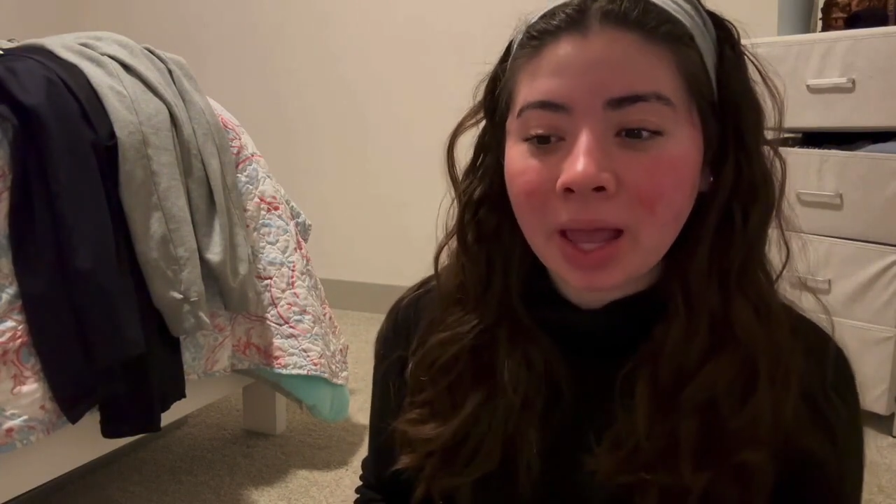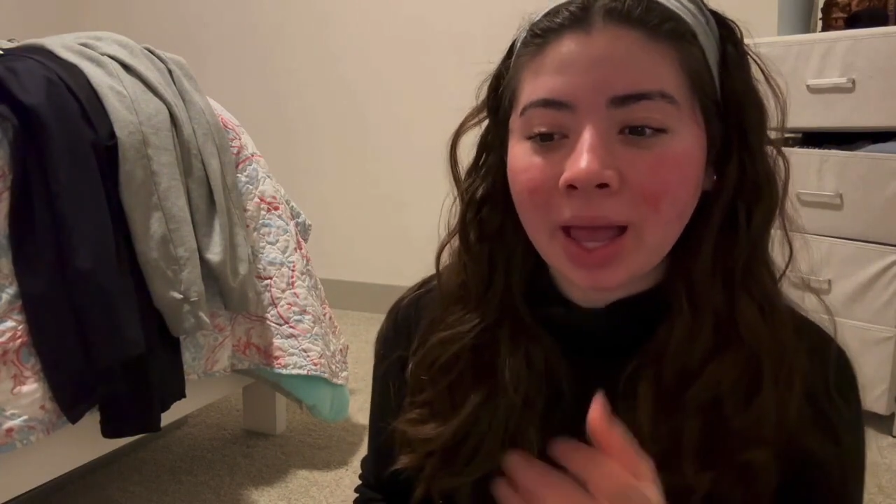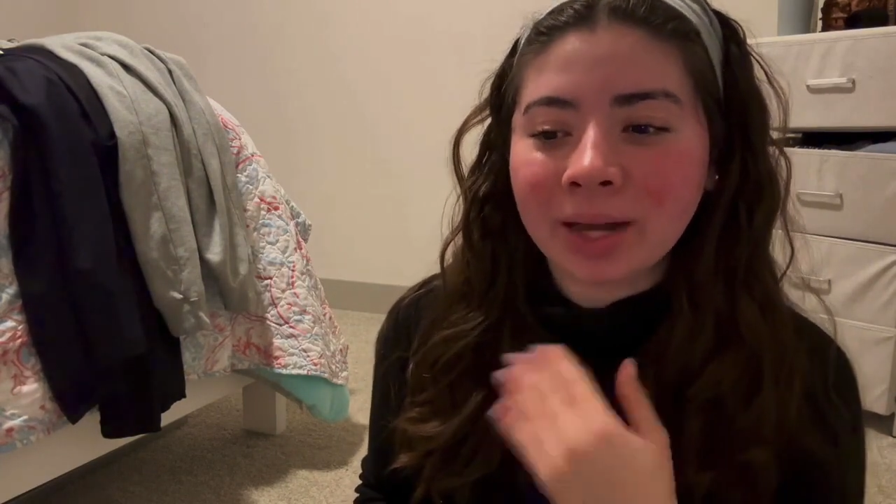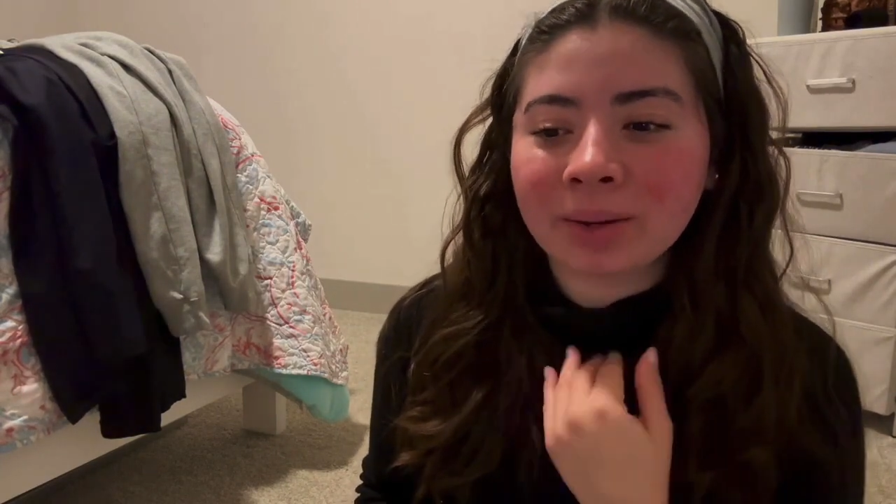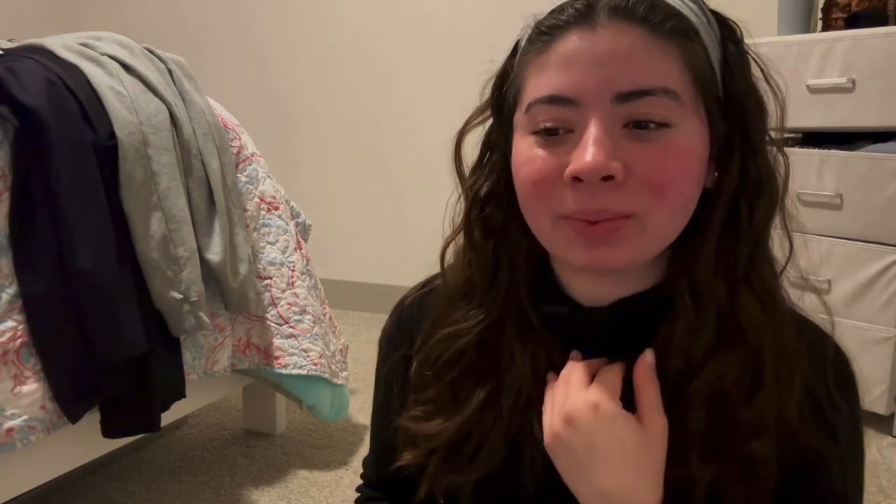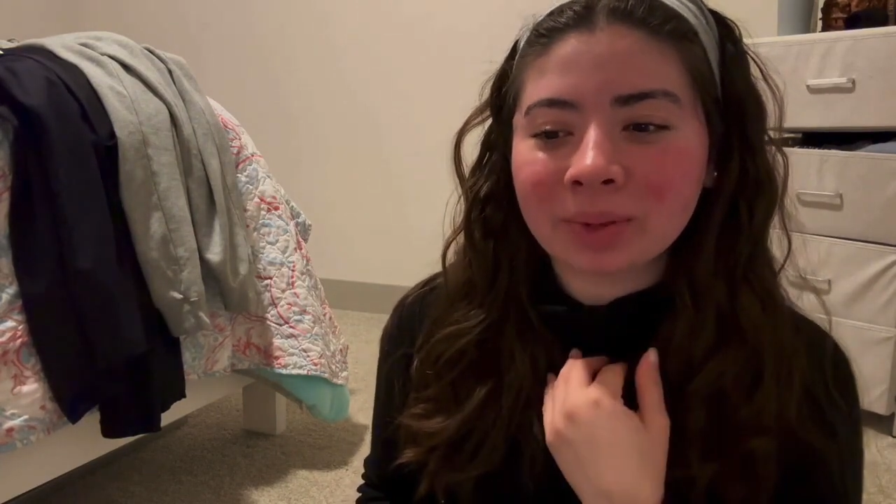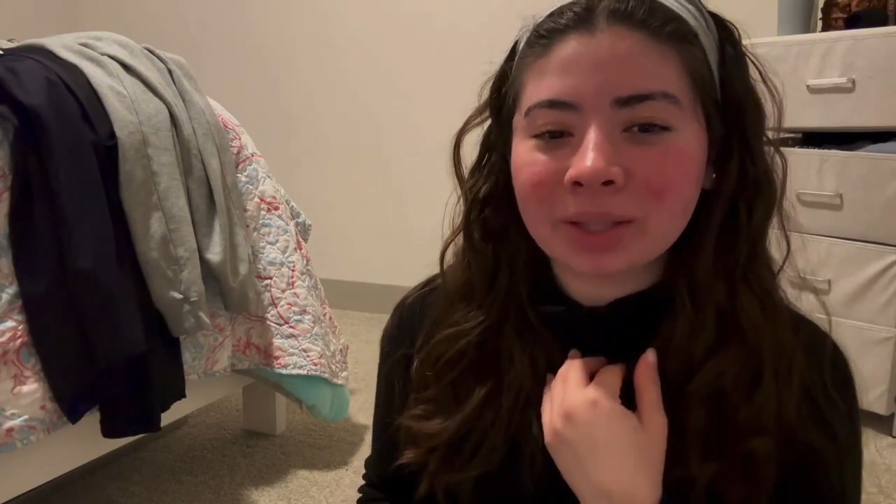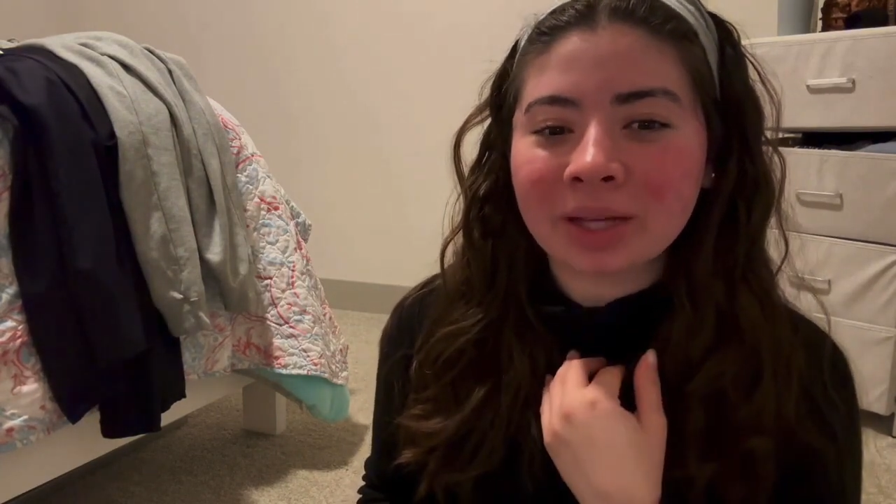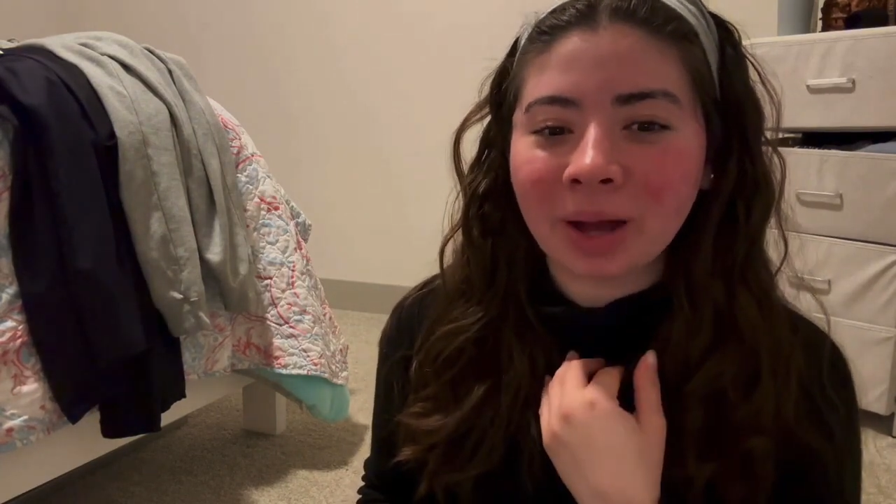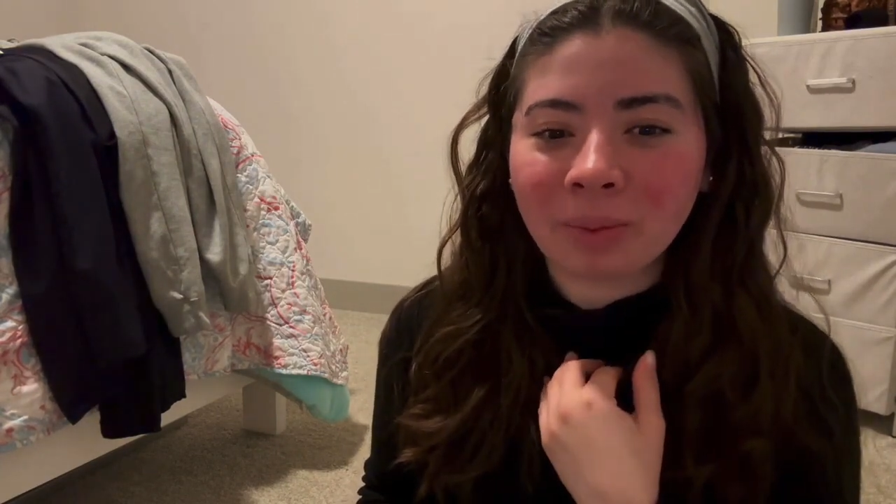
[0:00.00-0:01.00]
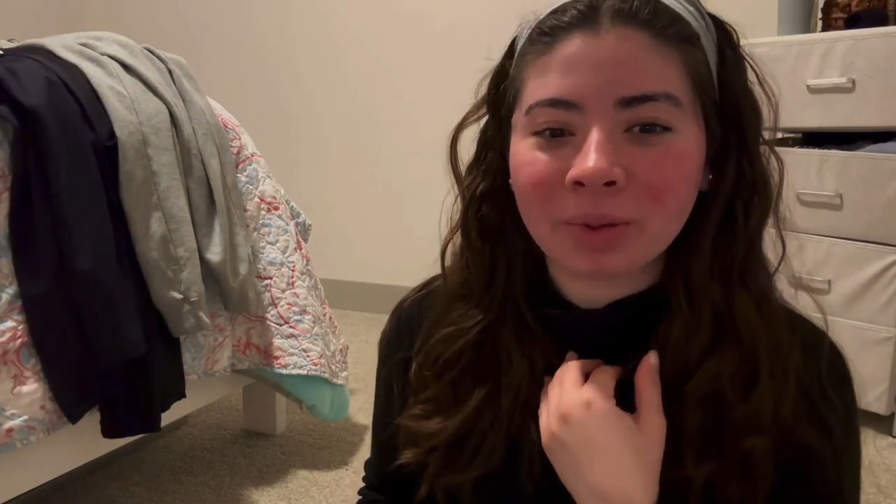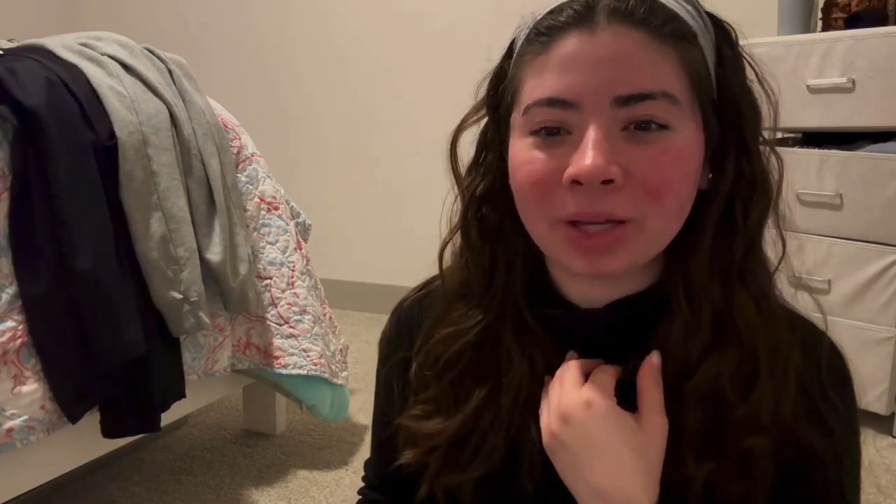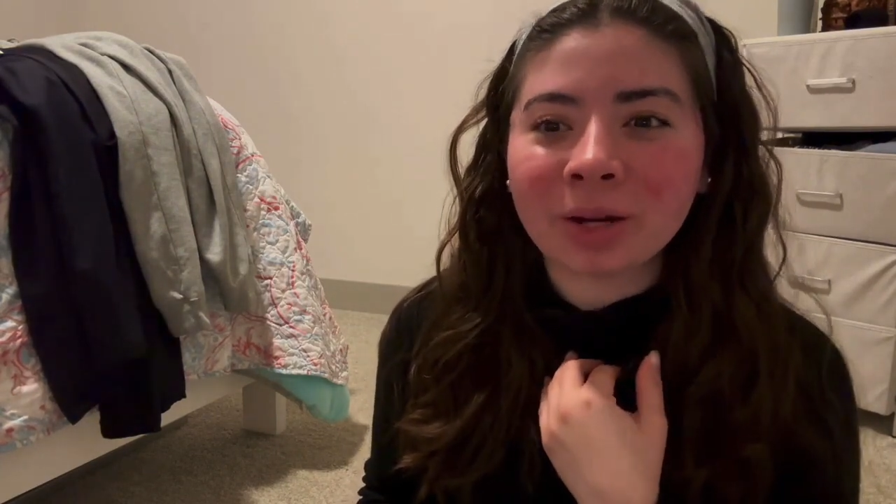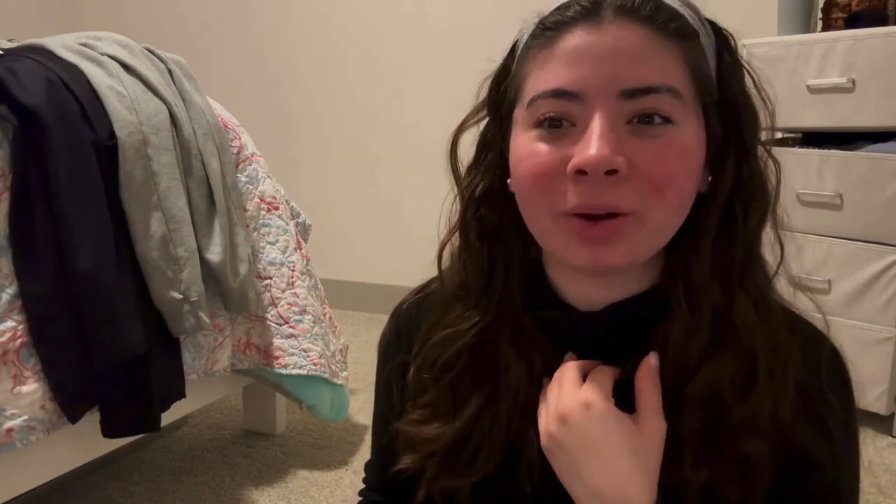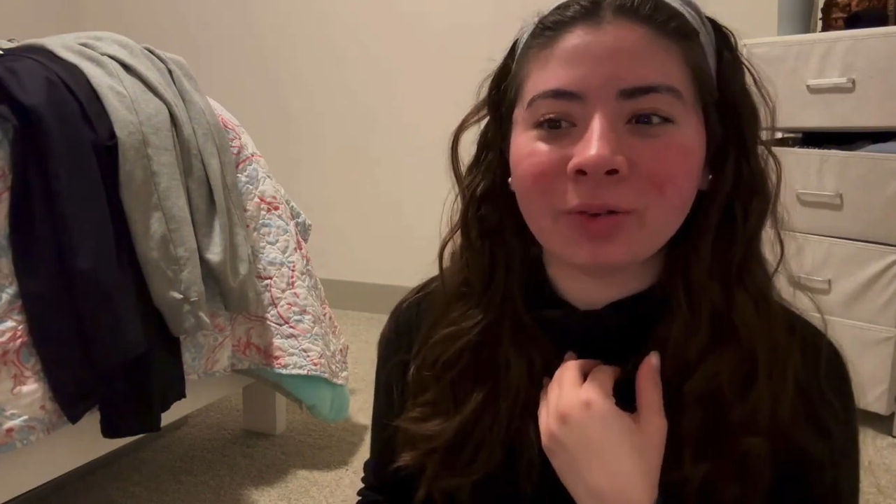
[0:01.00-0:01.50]
and it really helped me
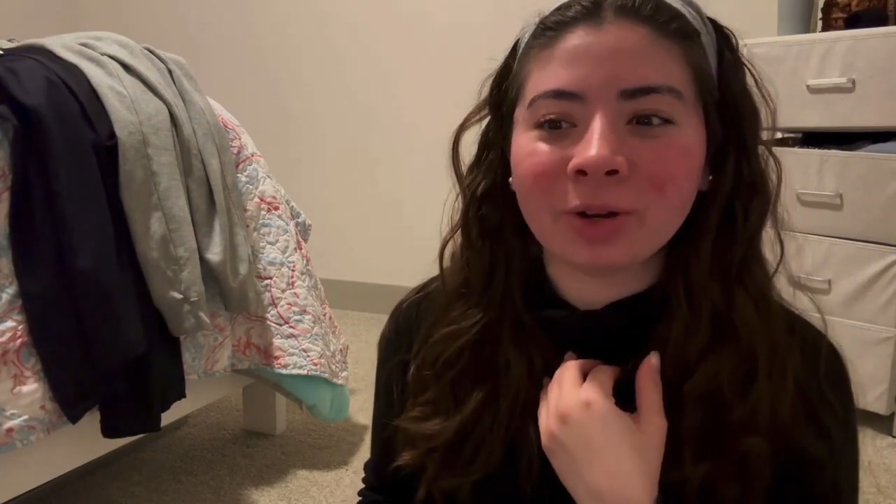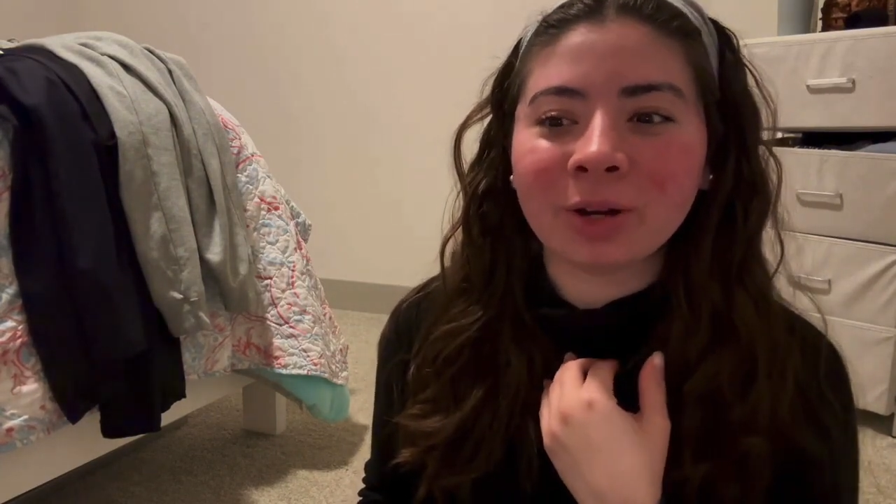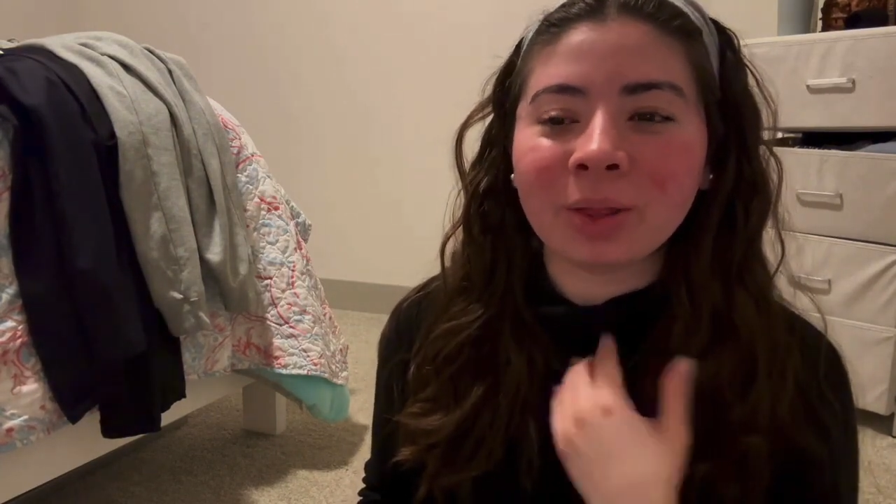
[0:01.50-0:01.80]
get over